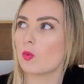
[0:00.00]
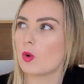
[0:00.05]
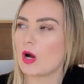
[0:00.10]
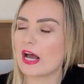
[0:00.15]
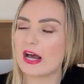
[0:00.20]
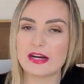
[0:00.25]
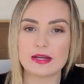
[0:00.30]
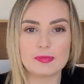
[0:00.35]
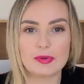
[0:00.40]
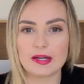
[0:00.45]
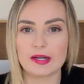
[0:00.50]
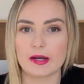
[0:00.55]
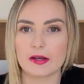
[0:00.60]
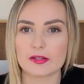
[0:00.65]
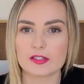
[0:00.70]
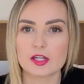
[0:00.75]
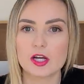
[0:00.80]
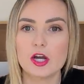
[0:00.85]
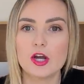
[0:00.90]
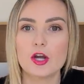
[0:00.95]
anybody
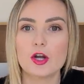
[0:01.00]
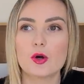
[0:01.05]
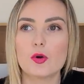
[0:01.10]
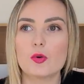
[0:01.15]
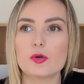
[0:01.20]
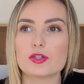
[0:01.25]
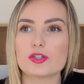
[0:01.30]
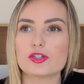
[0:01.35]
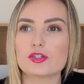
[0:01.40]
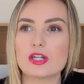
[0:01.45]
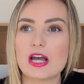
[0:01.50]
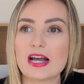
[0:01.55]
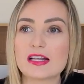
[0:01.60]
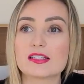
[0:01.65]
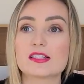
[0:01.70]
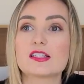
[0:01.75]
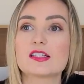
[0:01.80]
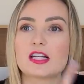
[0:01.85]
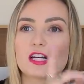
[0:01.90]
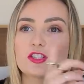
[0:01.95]
else who's
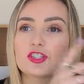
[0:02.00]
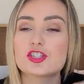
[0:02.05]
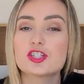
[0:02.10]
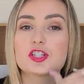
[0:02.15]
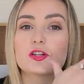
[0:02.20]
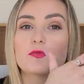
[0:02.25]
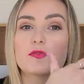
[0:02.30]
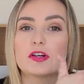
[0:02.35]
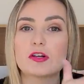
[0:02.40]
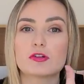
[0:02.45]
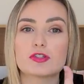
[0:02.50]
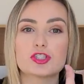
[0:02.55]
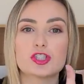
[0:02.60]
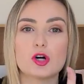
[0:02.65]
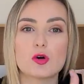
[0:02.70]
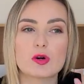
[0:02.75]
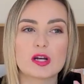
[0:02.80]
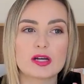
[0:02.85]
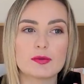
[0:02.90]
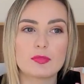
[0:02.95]
had such severe
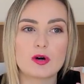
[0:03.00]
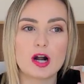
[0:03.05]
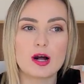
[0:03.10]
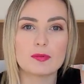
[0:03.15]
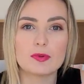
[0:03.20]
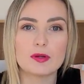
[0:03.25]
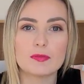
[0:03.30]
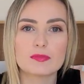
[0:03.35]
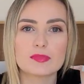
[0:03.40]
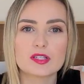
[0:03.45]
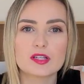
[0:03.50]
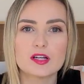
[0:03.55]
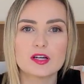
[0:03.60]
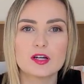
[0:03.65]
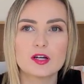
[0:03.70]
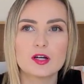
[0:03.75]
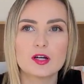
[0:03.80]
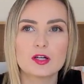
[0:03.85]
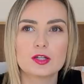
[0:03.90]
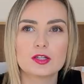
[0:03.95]
choking problems
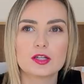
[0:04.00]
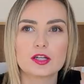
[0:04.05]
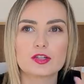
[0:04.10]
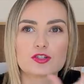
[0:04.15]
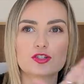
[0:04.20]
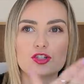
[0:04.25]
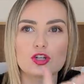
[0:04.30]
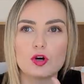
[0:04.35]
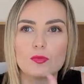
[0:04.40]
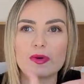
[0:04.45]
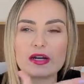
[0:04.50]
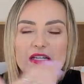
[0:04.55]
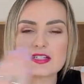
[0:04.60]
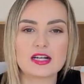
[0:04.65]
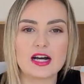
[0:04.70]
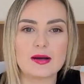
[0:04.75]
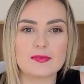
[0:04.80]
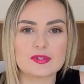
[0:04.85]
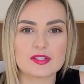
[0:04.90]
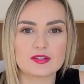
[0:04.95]
like so many
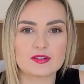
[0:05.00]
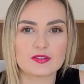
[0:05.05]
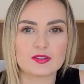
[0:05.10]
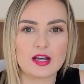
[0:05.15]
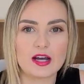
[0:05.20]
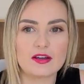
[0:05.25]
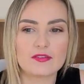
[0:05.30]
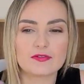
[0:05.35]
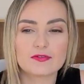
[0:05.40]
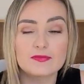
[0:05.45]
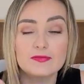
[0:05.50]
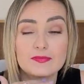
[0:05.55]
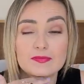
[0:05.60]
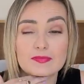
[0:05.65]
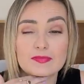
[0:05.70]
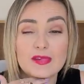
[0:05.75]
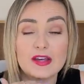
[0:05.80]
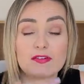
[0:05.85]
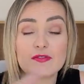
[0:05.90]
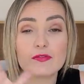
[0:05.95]
times in their life.
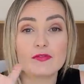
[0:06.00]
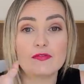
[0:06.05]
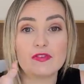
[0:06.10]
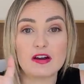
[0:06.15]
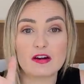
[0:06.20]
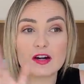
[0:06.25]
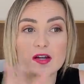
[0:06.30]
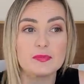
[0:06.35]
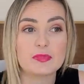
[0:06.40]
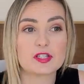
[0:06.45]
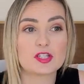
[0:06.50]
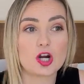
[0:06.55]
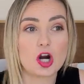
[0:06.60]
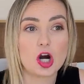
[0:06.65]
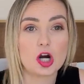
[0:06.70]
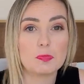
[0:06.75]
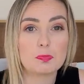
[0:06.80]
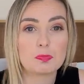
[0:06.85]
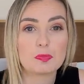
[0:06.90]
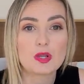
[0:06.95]
Very
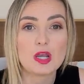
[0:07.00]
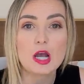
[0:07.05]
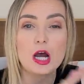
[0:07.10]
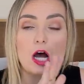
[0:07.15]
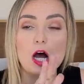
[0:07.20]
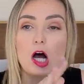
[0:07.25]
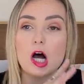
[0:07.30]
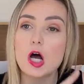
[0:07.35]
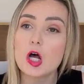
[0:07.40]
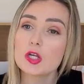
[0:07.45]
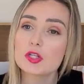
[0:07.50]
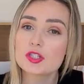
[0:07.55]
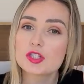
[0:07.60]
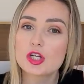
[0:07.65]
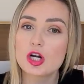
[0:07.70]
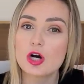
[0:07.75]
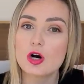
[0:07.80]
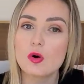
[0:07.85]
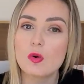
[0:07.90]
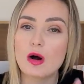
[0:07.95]
bizarre.
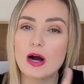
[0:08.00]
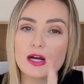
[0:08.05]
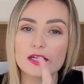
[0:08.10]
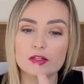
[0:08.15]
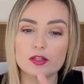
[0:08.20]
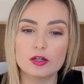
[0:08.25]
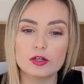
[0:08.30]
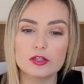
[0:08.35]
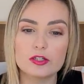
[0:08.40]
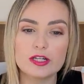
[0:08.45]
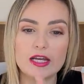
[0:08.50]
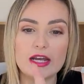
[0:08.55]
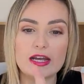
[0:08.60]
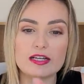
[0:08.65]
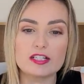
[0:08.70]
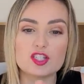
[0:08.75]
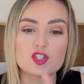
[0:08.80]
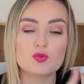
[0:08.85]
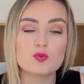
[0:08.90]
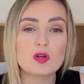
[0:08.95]
Also, I learned
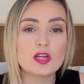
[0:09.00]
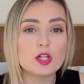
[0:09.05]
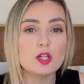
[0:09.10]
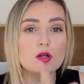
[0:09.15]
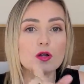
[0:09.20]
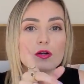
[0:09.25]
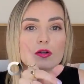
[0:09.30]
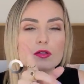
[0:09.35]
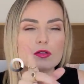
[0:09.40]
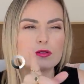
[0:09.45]
a pill